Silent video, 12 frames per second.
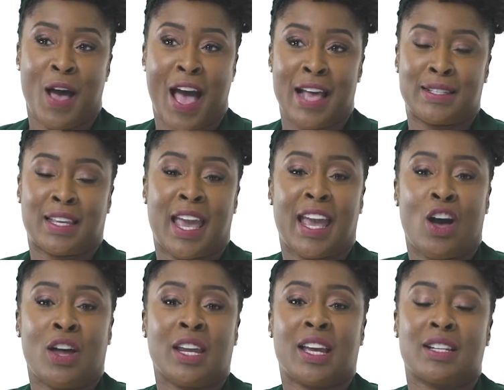As
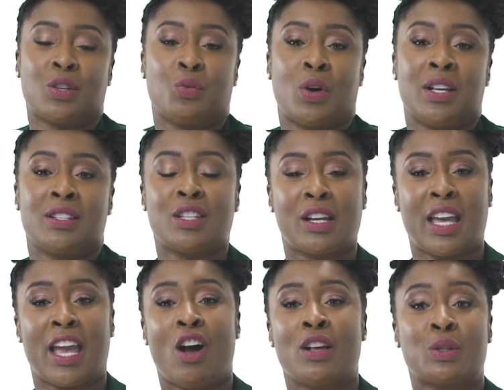chaotic as it was, the
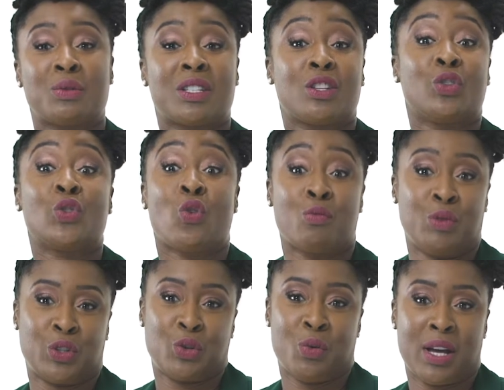chaos was still normal
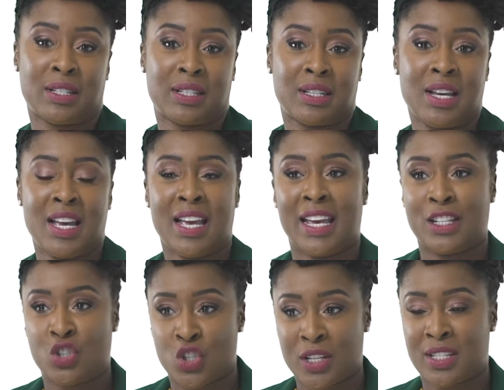to us.
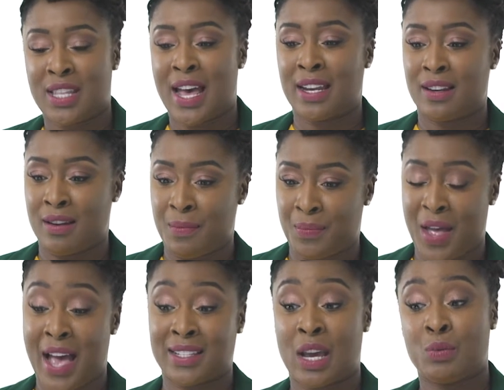It's just that
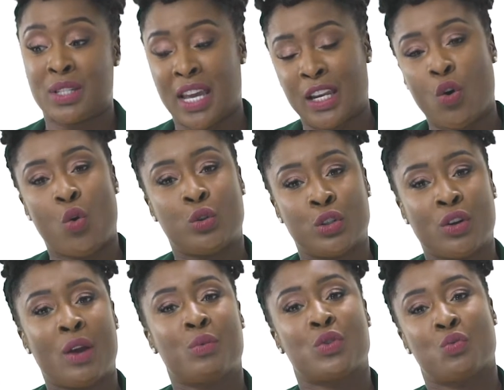as I was getting older, I
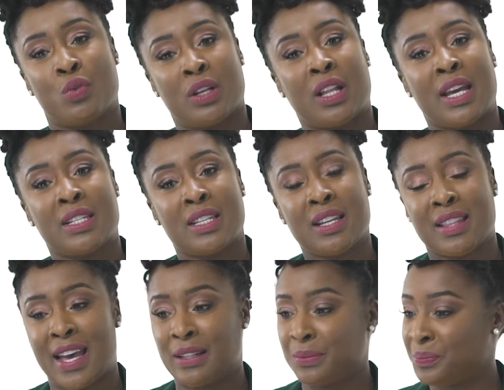was realizing
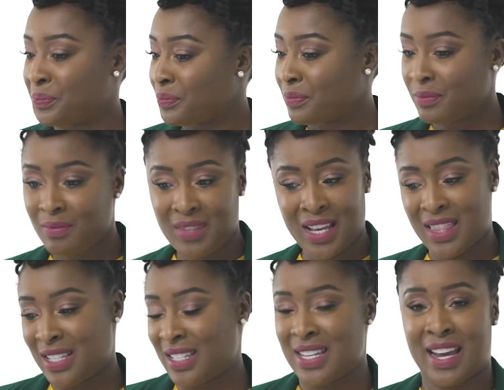that
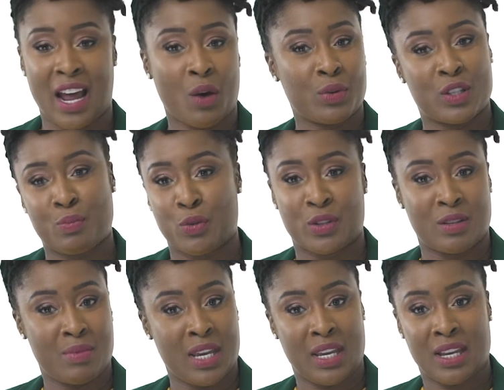this is not how it's supposed to
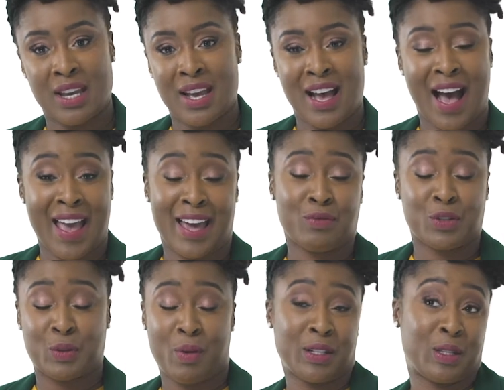be. I had
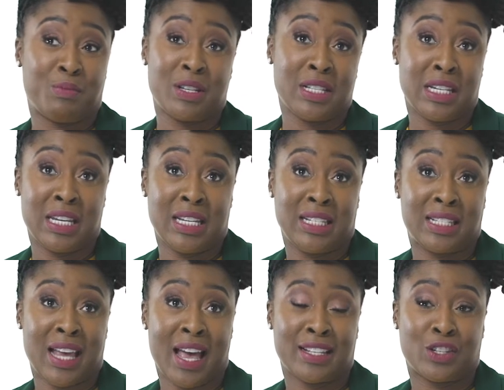responsibilities
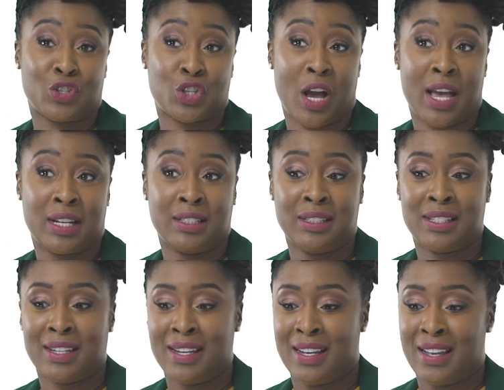as a child
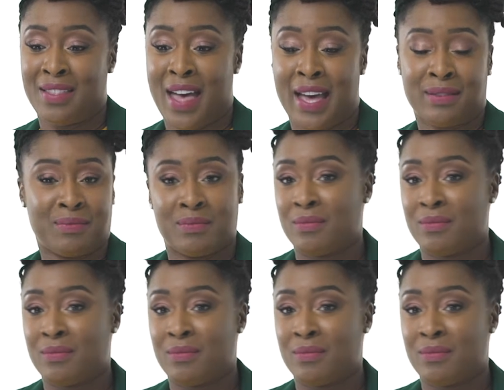that